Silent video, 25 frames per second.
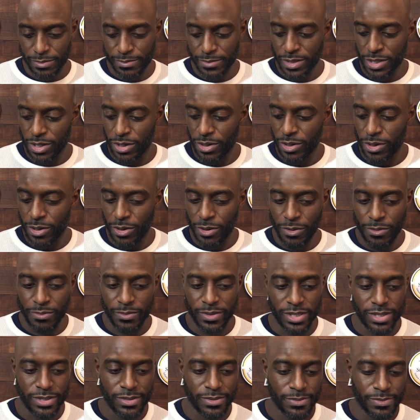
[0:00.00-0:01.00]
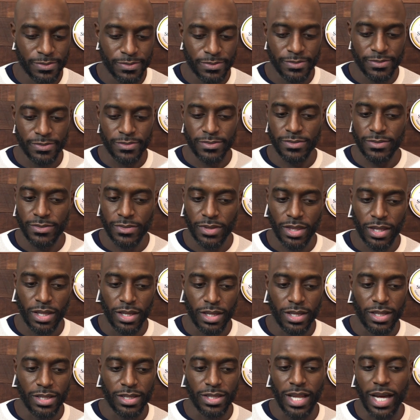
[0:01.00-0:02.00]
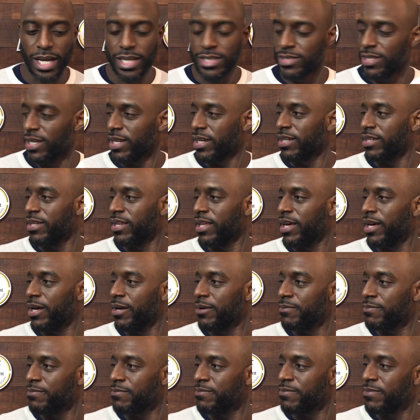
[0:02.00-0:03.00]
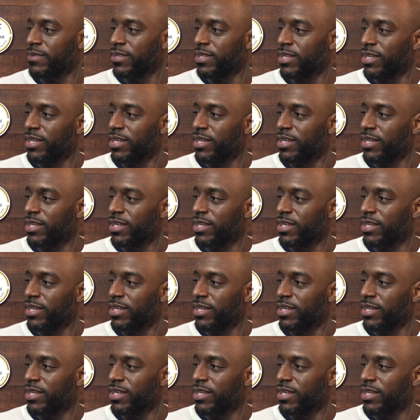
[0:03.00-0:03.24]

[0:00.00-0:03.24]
going to go home and not take a nap.